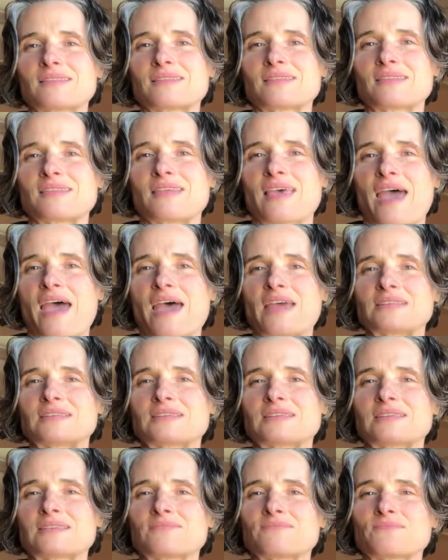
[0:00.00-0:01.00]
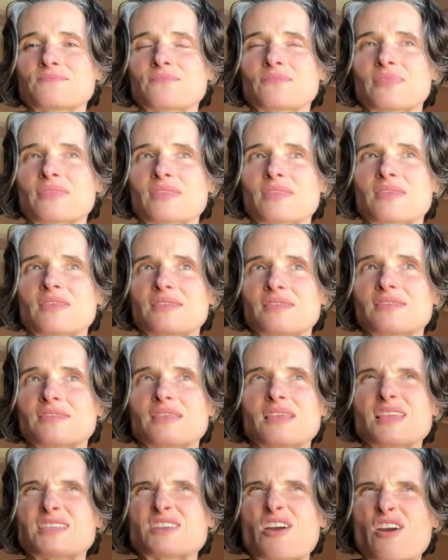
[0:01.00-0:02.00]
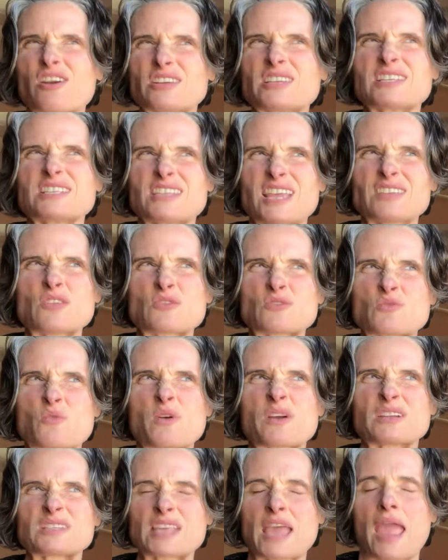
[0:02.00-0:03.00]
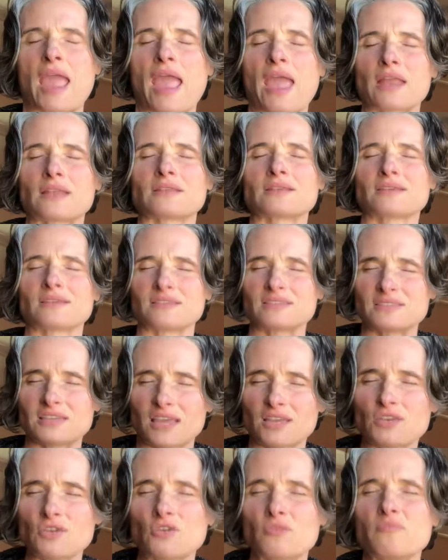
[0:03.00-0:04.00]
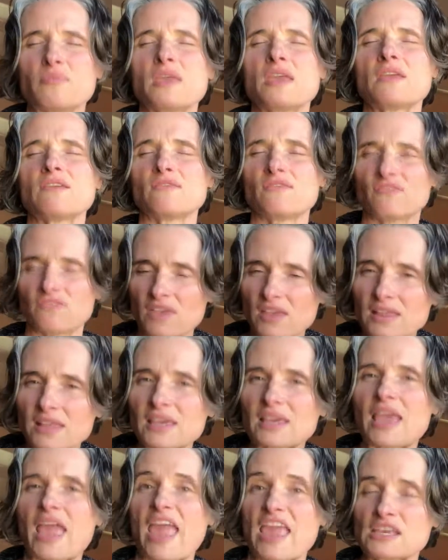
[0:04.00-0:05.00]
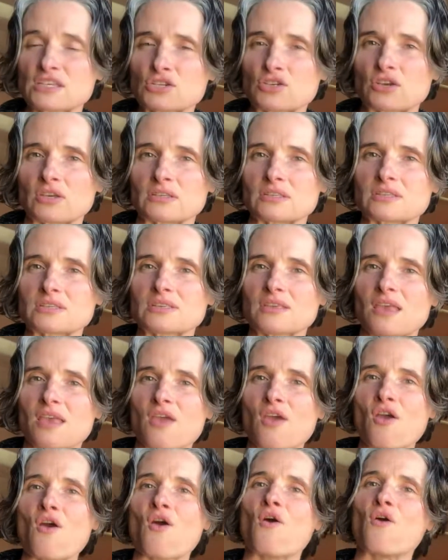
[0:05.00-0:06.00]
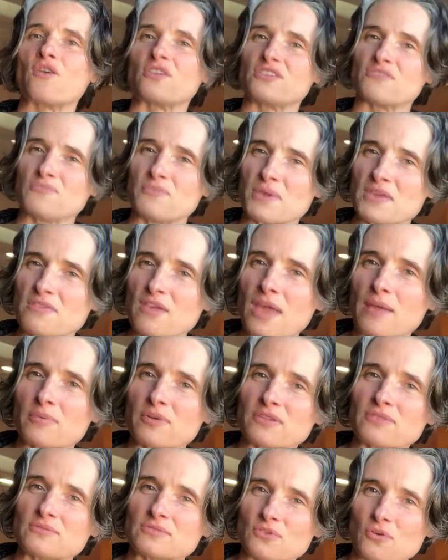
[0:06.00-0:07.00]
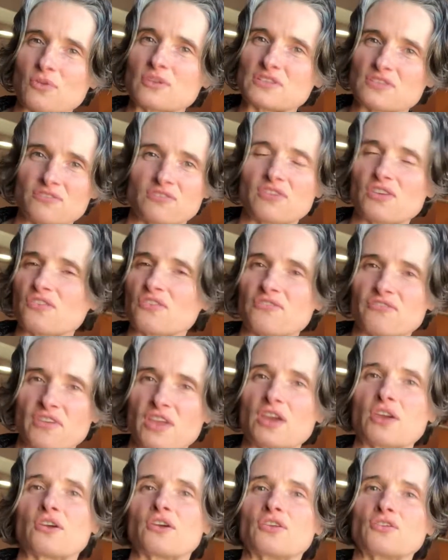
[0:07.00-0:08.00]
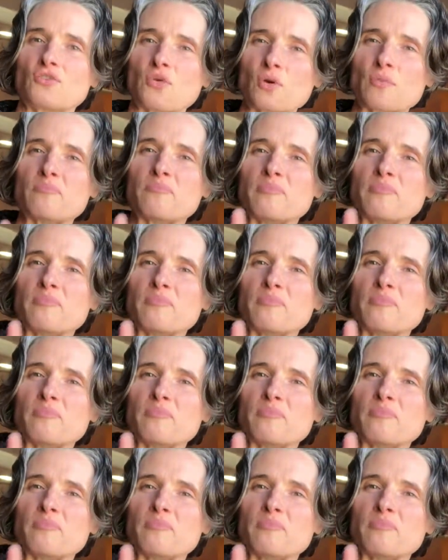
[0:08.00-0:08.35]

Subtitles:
That it's hard to sing those words and continue to be feeling anxious or to be able or to feel fear. Your